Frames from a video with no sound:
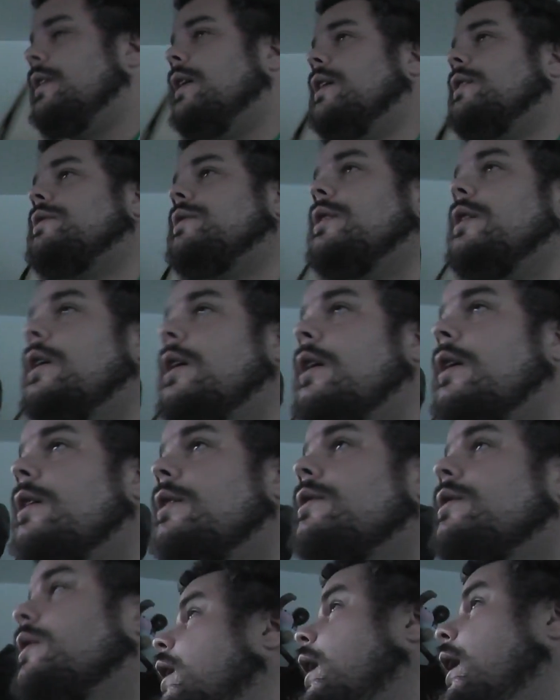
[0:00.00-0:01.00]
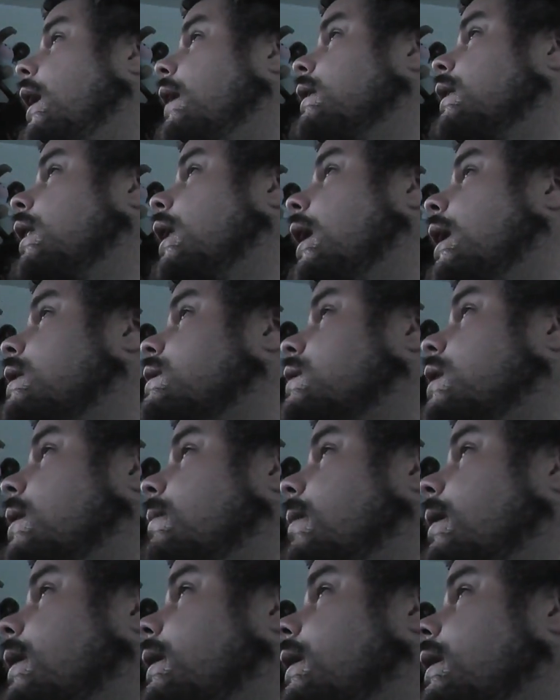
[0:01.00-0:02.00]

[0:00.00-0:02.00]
Yes, it is. And the last time I